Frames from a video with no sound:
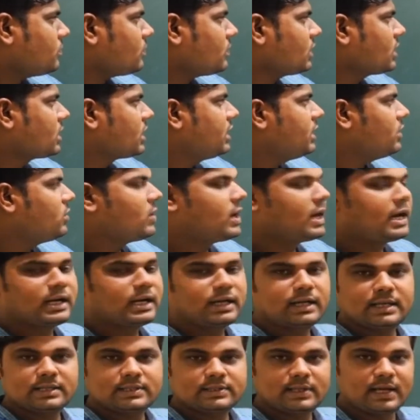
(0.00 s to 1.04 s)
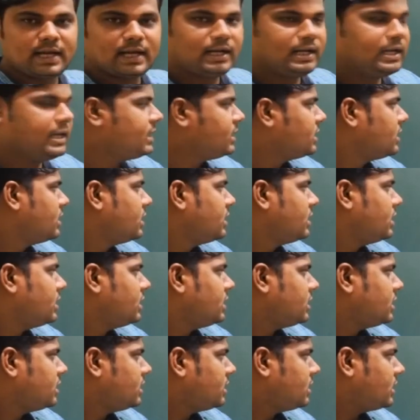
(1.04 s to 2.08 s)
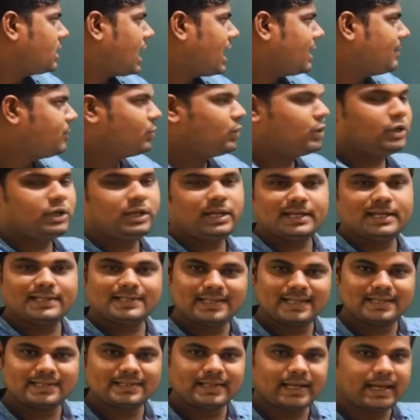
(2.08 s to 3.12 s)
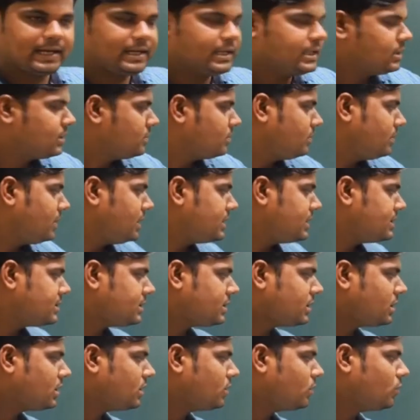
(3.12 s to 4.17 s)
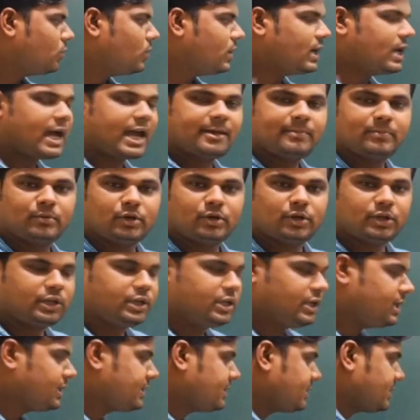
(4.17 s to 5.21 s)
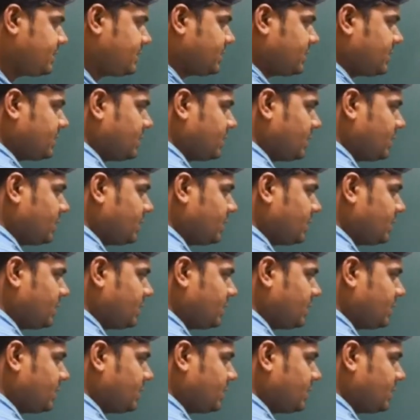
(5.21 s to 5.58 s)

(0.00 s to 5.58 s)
you are understanding hypotenuse and side, means one hypotenuse